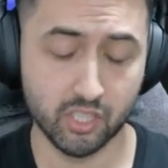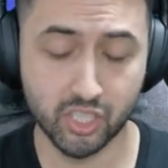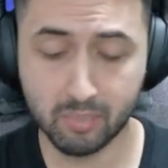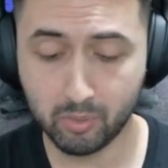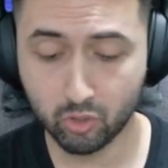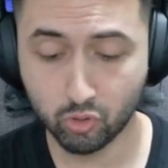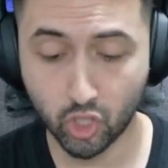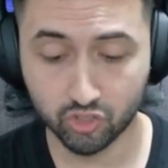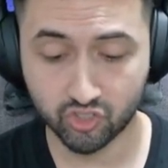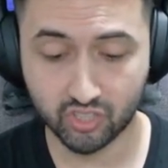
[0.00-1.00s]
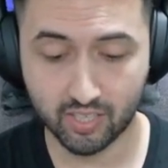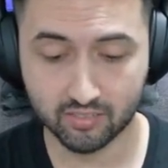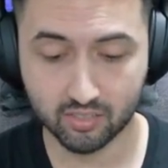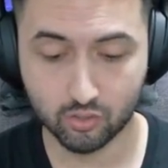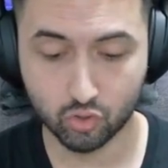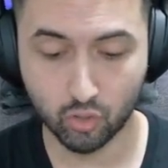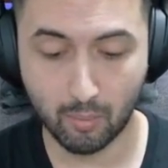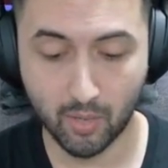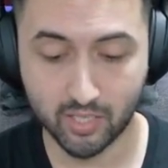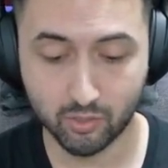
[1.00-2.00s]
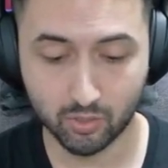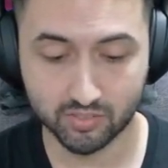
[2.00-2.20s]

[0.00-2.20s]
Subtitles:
GPU not set to a manual